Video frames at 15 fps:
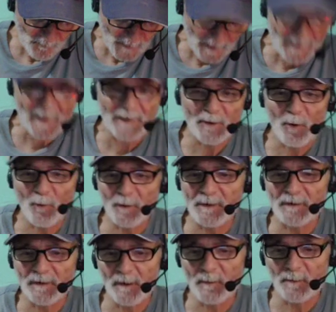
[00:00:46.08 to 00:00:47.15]
And I know when
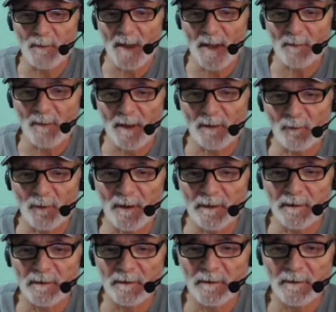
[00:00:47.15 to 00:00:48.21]
he's coming back, by the way.
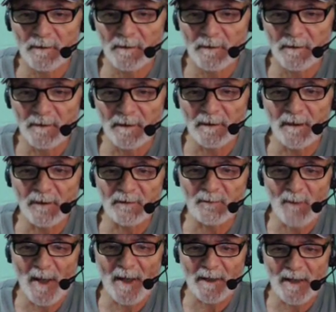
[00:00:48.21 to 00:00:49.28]
He comes
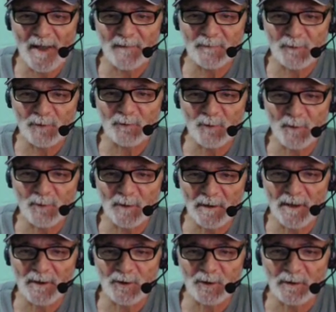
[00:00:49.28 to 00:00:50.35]
back after the
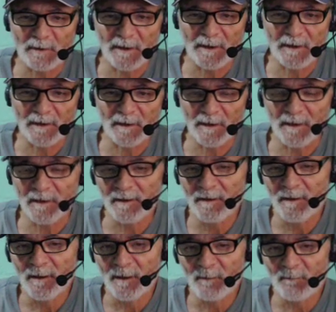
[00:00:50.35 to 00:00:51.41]
tribulation, like
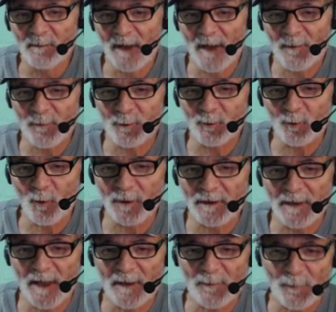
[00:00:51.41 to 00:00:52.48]
Matthew
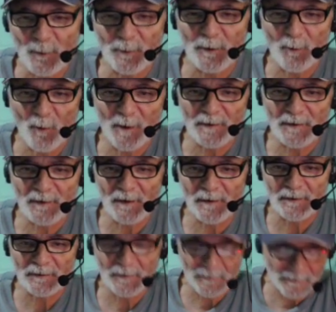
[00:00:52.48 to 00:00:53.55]
29:31
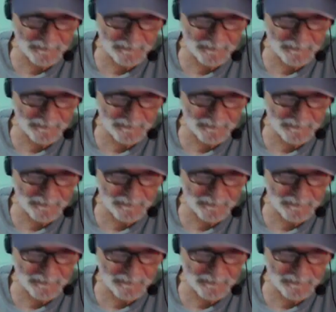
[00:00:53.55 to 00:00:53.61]
says.